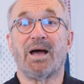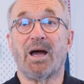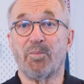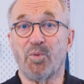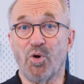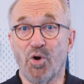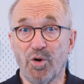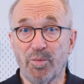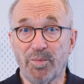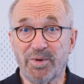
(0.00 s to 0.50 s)
I'm
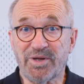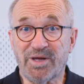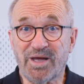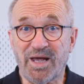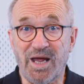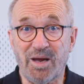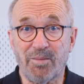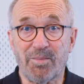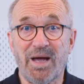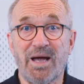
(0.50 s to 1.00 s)
Herman
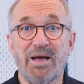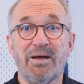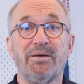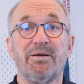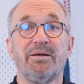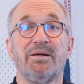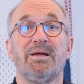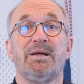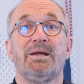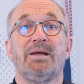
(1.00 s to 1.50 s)
Kingma
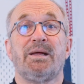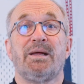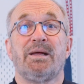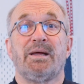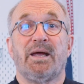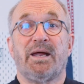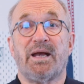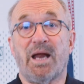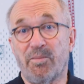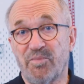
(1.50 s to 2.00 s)

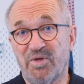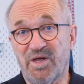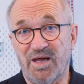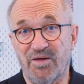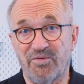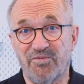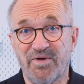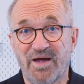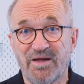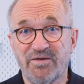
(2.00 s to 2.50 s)
and I'm the
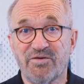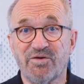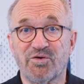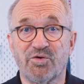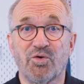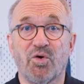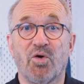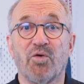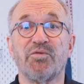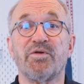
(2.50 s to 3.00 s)

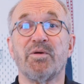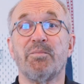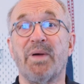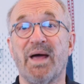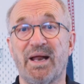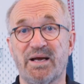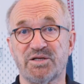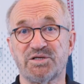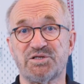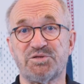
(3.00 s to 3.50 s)
inventor of the
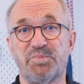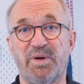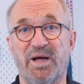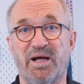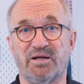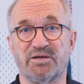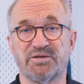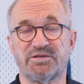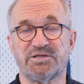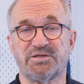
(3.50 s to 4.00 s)
balance
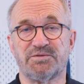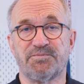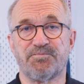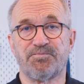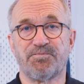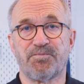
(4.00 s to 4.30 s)
belt.